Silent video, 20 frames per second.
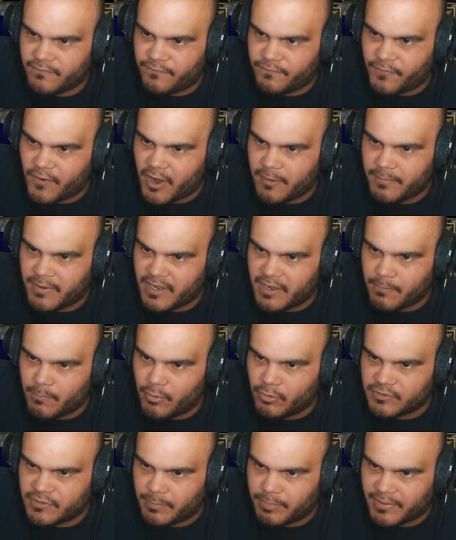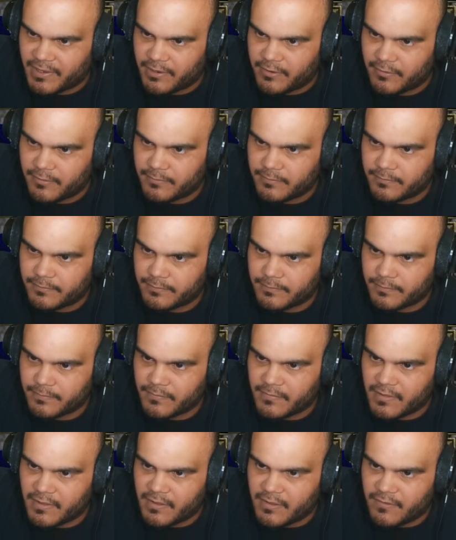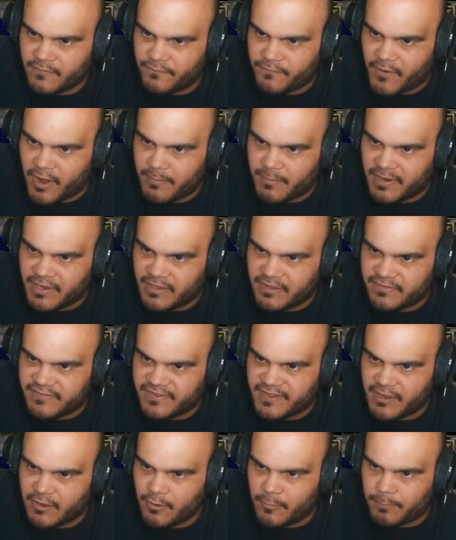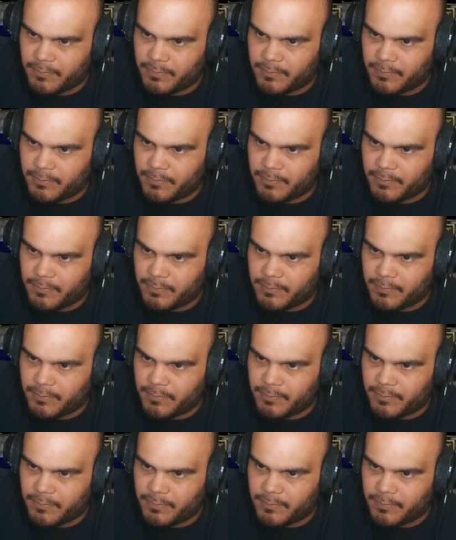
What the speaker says: farming in multiplayer. Farming in single